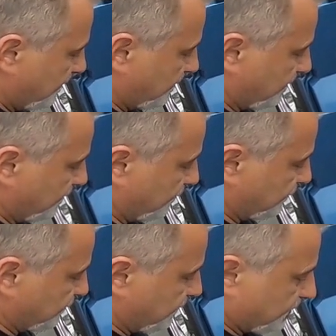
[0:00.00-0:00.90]
And then
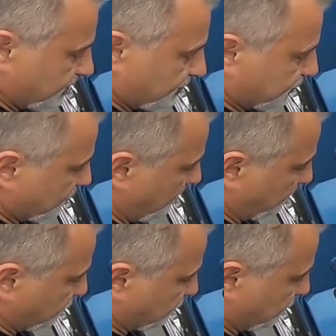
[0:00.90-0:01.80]
there's a, there's a
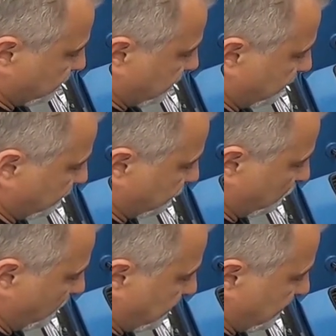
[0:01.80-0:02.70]
couple screws here.
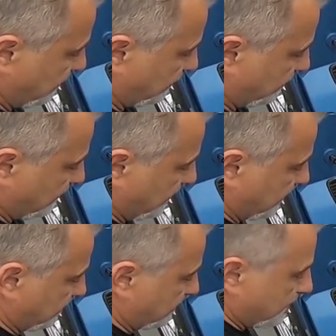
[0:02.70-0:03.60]
There's one here
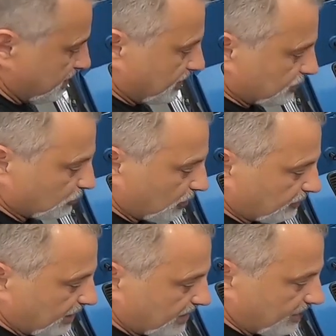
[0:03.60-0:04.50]
and there's
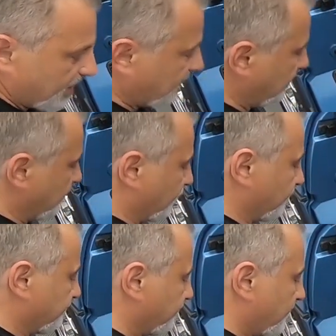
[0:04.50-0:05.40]
one right about
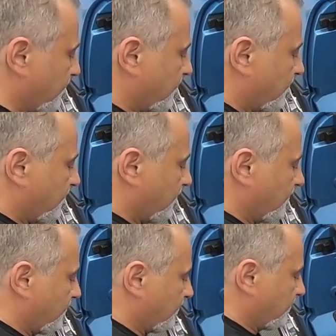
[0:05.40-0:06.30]
here
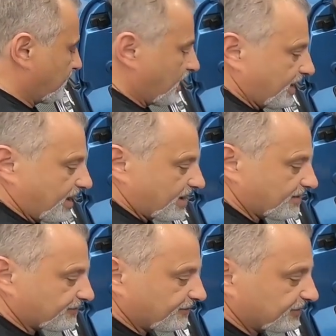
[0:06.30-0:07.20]
and I
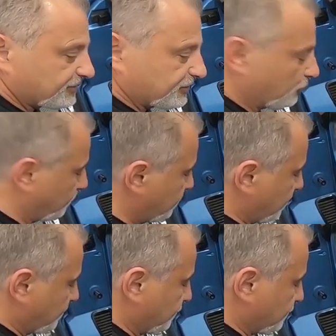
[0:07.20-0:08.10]
have sill
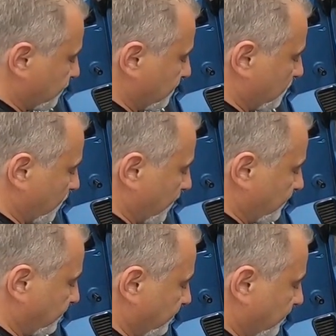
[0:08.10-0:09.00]
protectors on
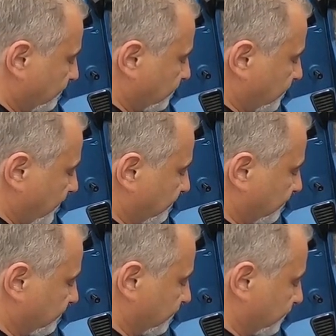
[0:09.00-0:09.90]
mine. I just have
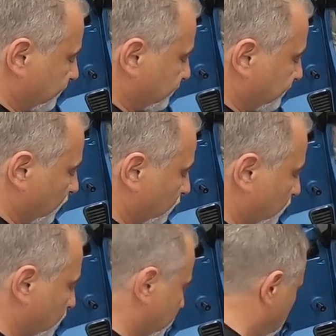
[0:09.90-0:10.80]
it, they're just velcroed